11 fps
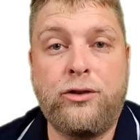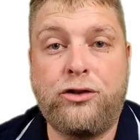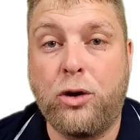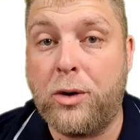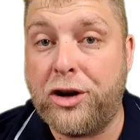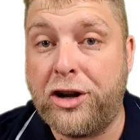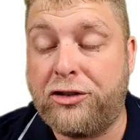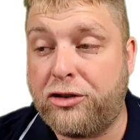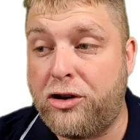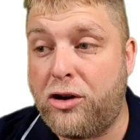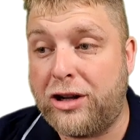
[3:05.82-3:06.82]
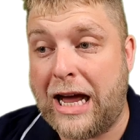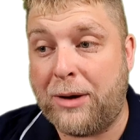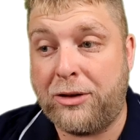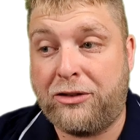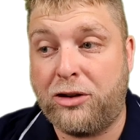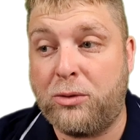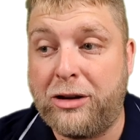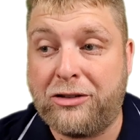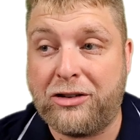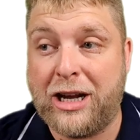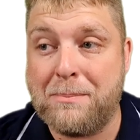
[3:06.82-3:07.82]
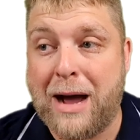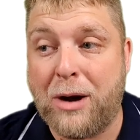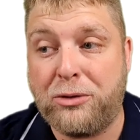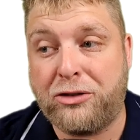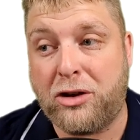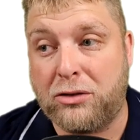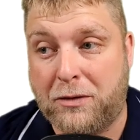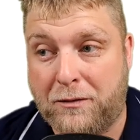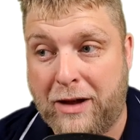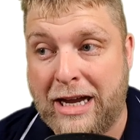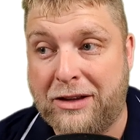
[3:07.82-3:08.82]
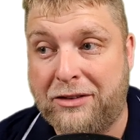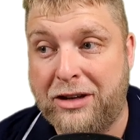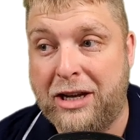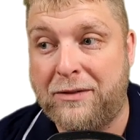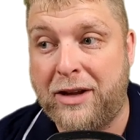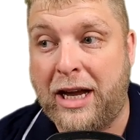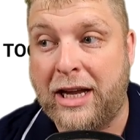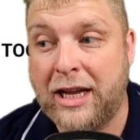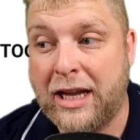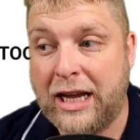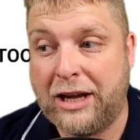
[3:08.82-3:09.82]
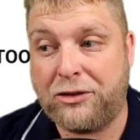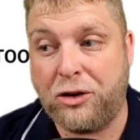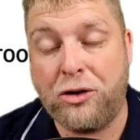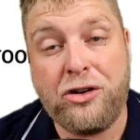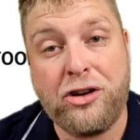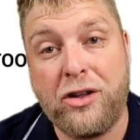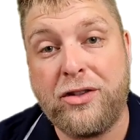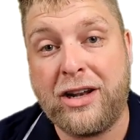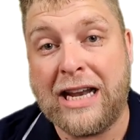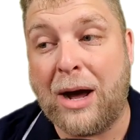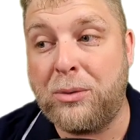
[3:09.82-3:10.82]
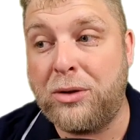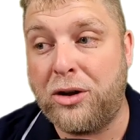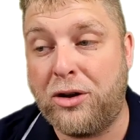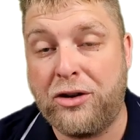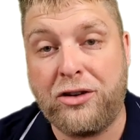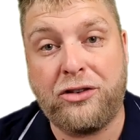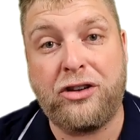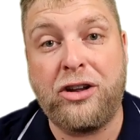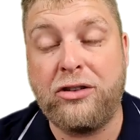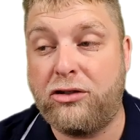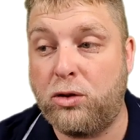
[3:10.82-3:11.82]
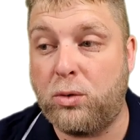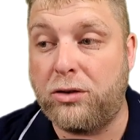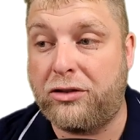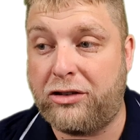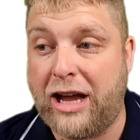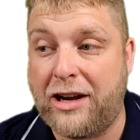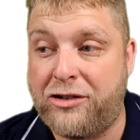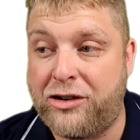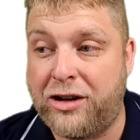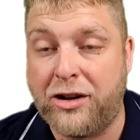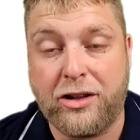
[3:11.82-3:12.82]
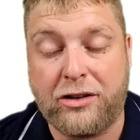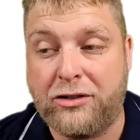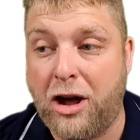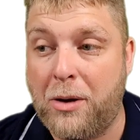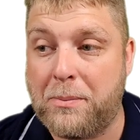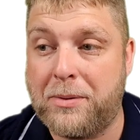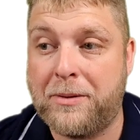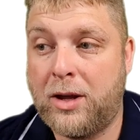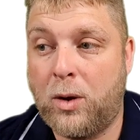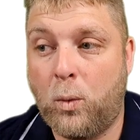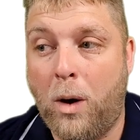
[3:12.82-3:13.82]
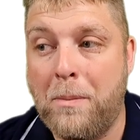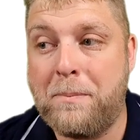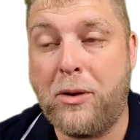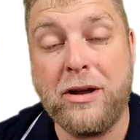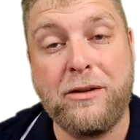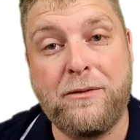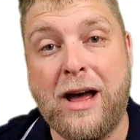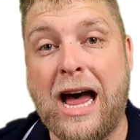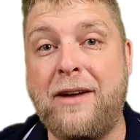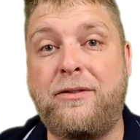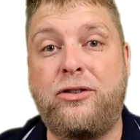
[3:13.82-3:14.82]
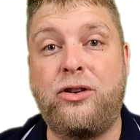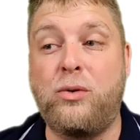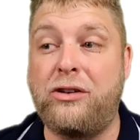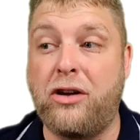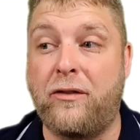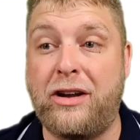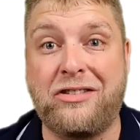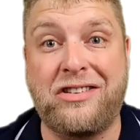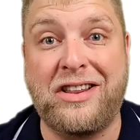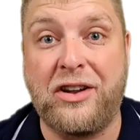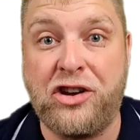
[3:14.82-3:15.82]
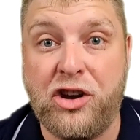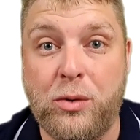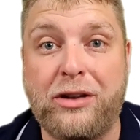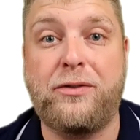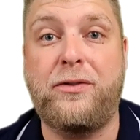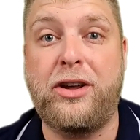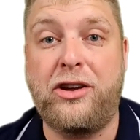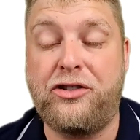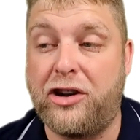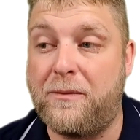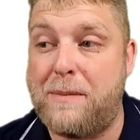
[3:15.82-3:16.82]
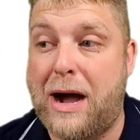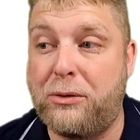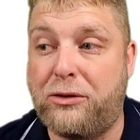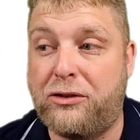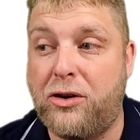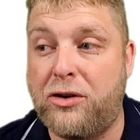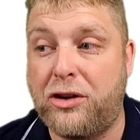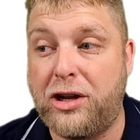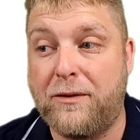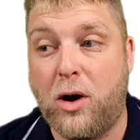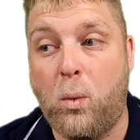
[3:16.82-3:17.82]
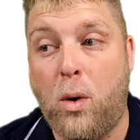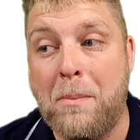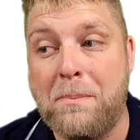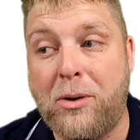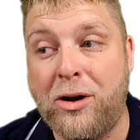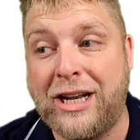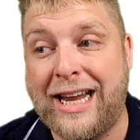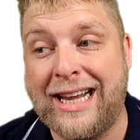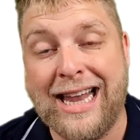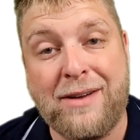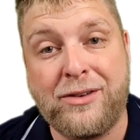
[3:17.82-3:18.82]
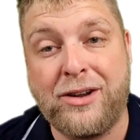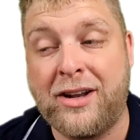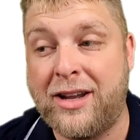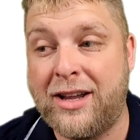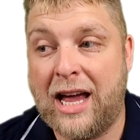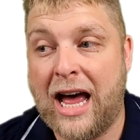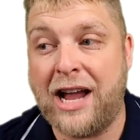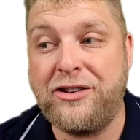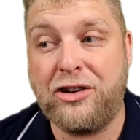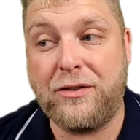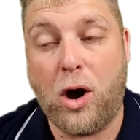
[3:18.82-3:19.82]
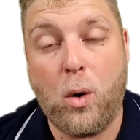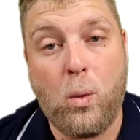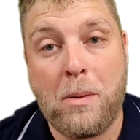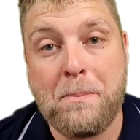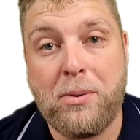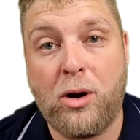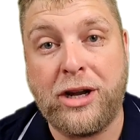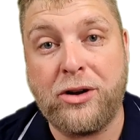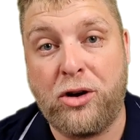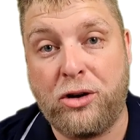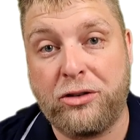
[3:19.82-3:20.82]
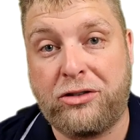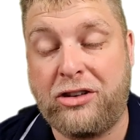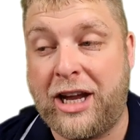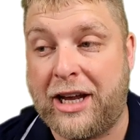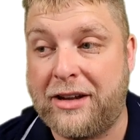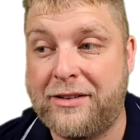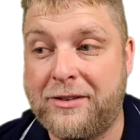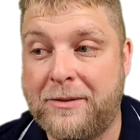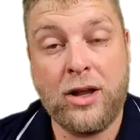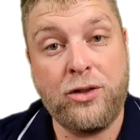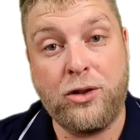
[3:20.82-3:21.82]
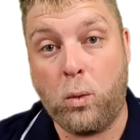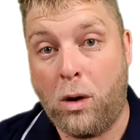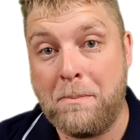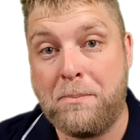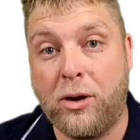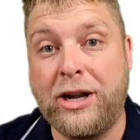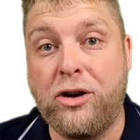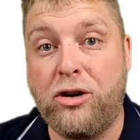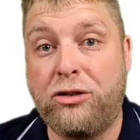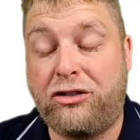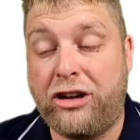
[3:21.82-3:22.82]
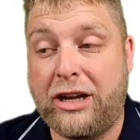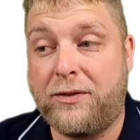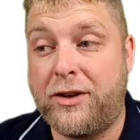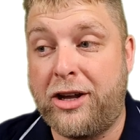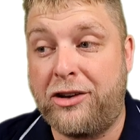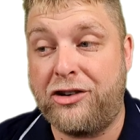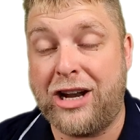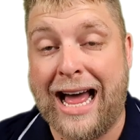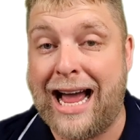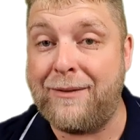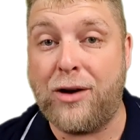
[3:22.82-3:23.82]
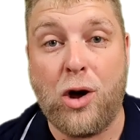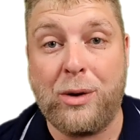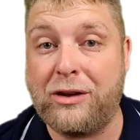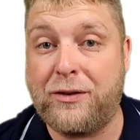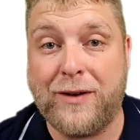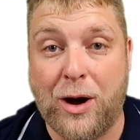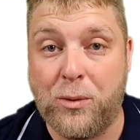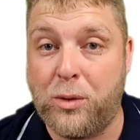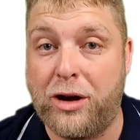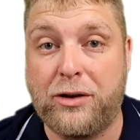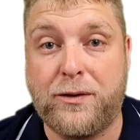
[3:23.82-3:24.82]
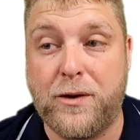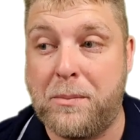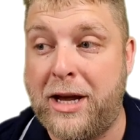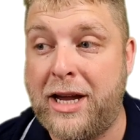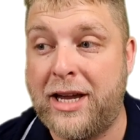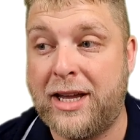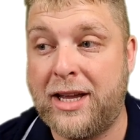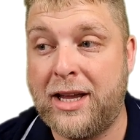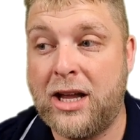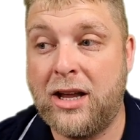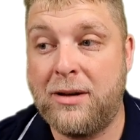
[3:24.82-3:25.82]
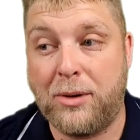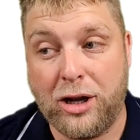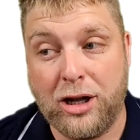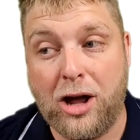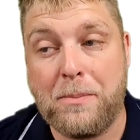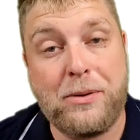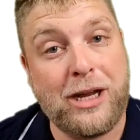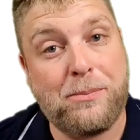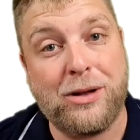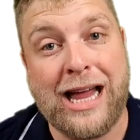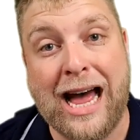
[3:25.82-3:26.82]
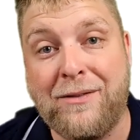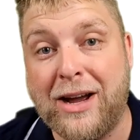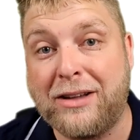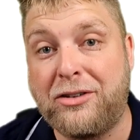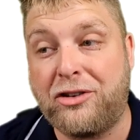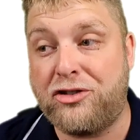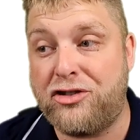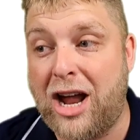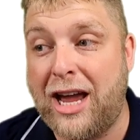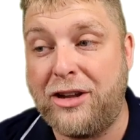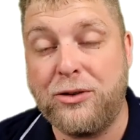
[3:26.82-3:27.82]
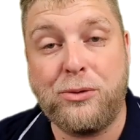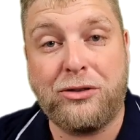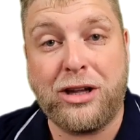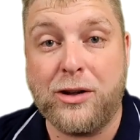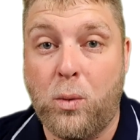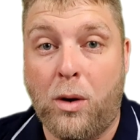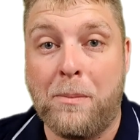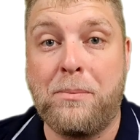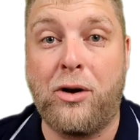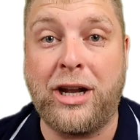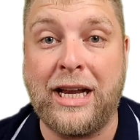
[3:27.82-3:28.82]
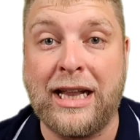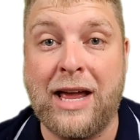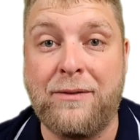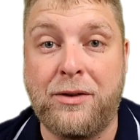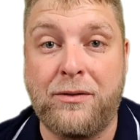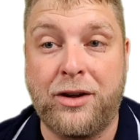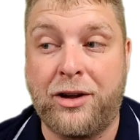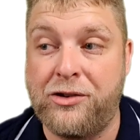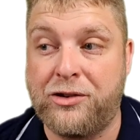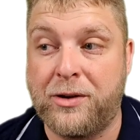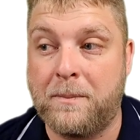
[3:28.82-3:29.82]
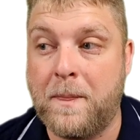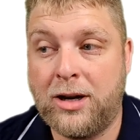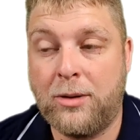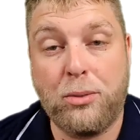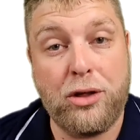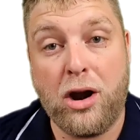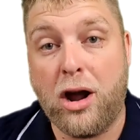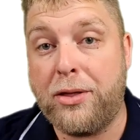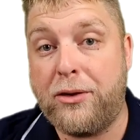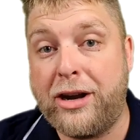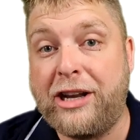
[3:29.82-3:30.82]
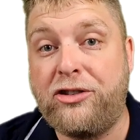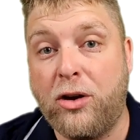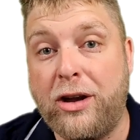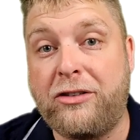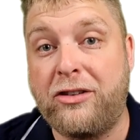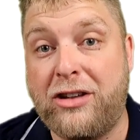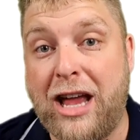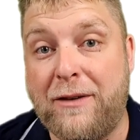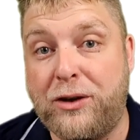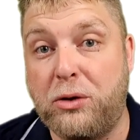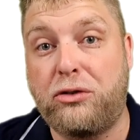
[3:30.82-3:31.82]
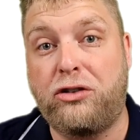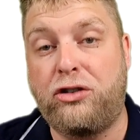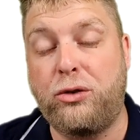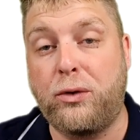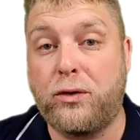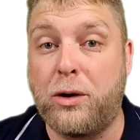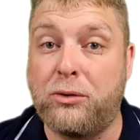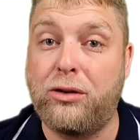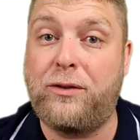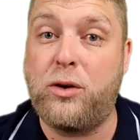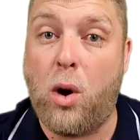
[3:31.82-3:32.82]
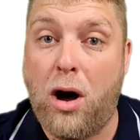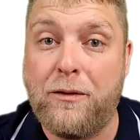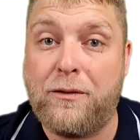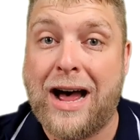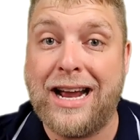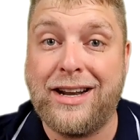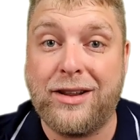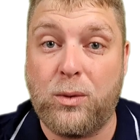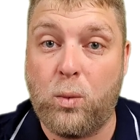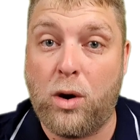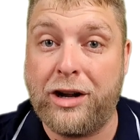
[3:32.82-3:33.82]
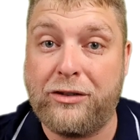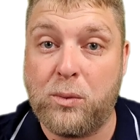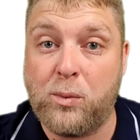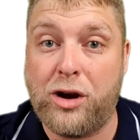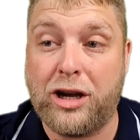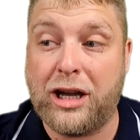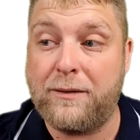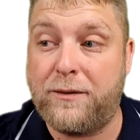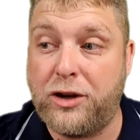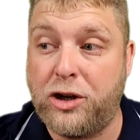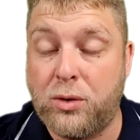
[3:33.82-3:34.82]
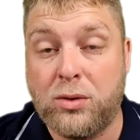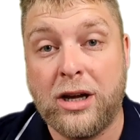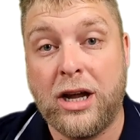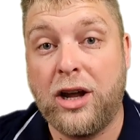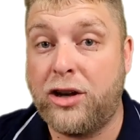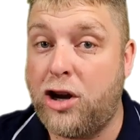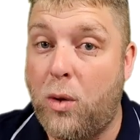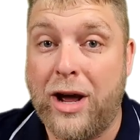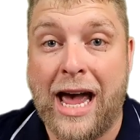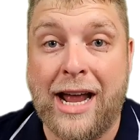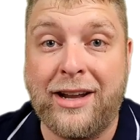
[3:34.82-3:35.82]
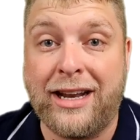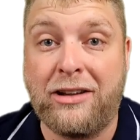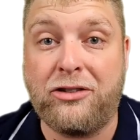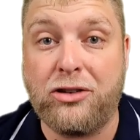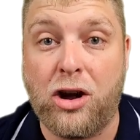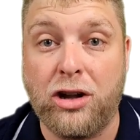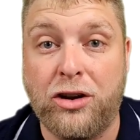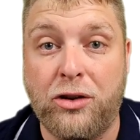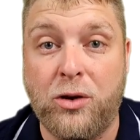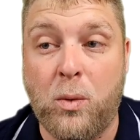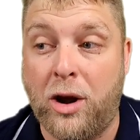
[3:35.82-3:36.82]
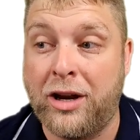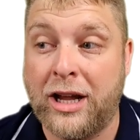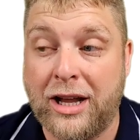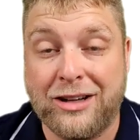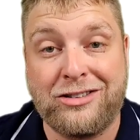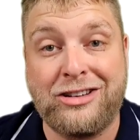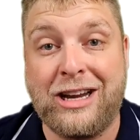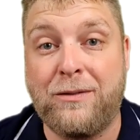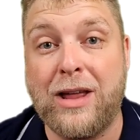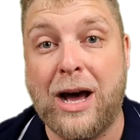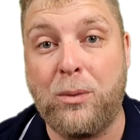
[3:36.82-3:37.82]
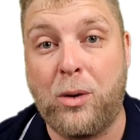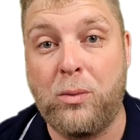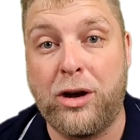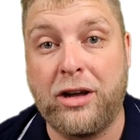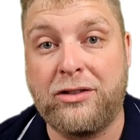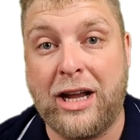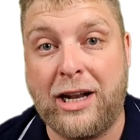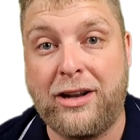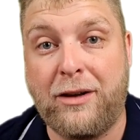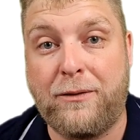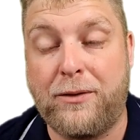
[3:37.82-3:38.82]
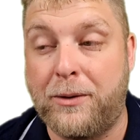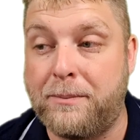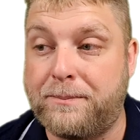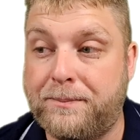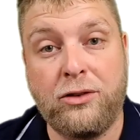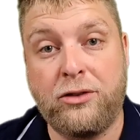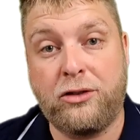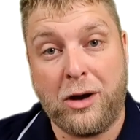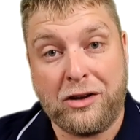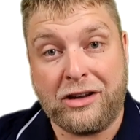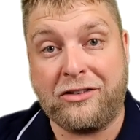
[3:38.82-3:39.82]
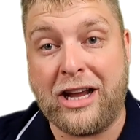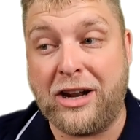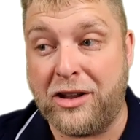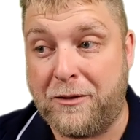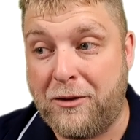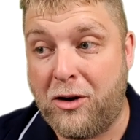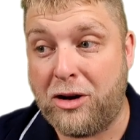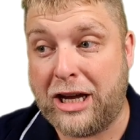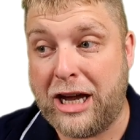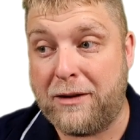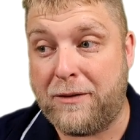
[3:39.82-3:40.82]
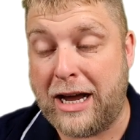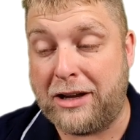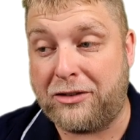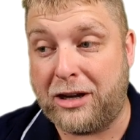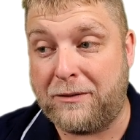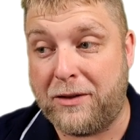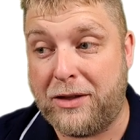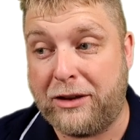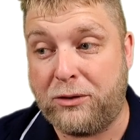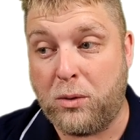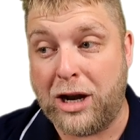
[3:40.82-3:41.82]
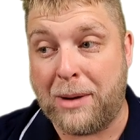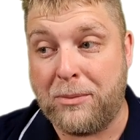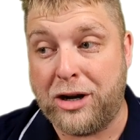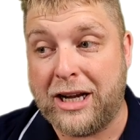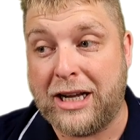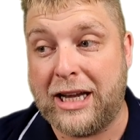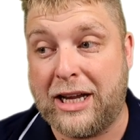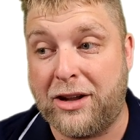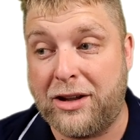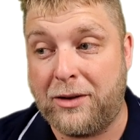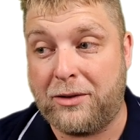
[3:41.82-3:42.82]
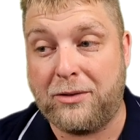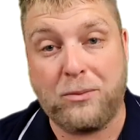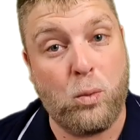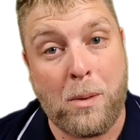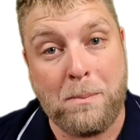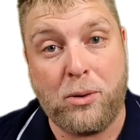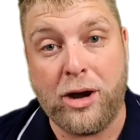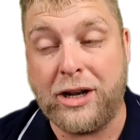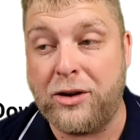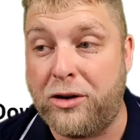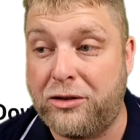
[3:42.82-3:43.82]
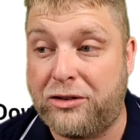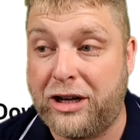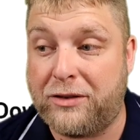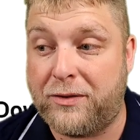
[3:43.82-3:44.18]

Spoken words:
So we're going to scroll down until we see Mouse Toggle for Fire TV. It's under the Downloaders and Tools section at the top. 1.52 is obviously the newest version of Mouse Toggle. You've got 1.11 and you've got 1.06. The 1.06 version I've always found works for me. Well, a lot of people have had to try using the 1.11 version. But there are three choices there for you to choose from. So if you are finding that one isn't working for you, go ahead and install another one and see if that one works any different. So as I said on the 4K Fire Stick for this one, I'm going to click on the 1.06